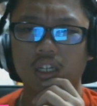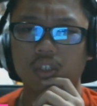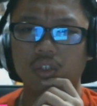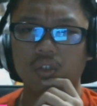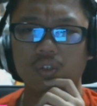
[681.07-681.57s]

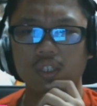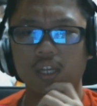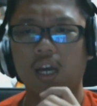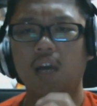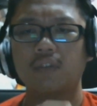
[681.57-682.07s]
So
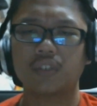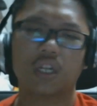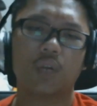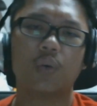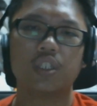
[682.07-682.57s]
yeah, after
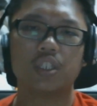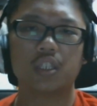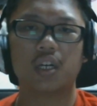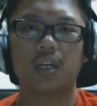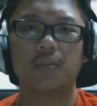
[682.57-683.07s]
I watched
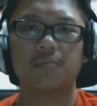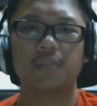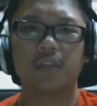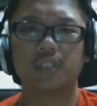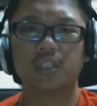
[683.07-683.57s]

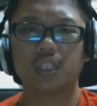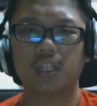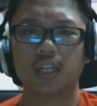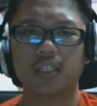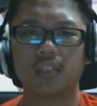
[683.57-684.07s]
Avatar The
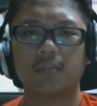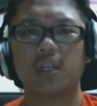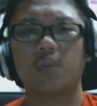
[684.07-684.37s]
Last Airbender,